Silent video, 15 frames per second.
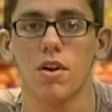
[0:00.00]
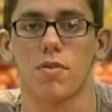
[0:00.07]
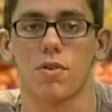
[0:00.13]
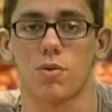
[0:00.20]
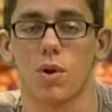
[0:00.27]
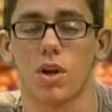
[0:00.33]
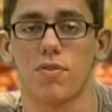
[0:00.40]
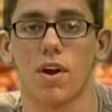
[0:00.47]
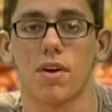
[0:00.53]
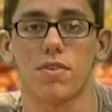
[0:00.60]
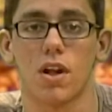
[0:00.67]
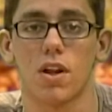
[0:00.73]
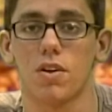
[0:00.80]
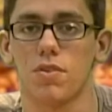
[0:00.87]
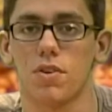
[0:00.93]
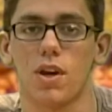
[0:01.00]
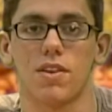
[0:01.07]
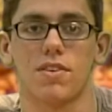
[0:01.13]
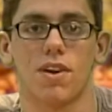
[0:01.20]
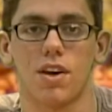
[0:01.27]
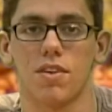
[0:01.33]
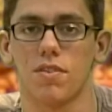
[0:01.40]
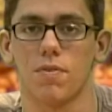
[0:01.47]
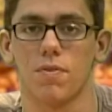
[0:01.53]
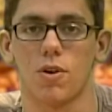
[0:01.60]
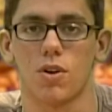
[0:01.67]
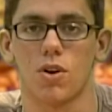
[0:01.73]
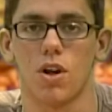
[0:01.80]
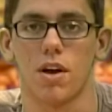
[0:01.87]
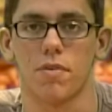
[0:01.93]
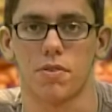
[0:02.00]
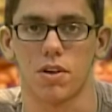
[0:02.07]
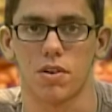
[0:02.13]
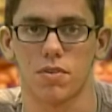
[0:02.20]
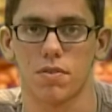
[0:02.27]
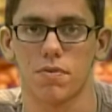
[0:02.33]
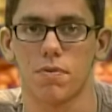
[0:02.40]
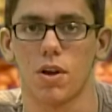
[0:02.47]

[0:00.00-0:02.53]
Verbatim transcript: For $25, you get tons of local offers.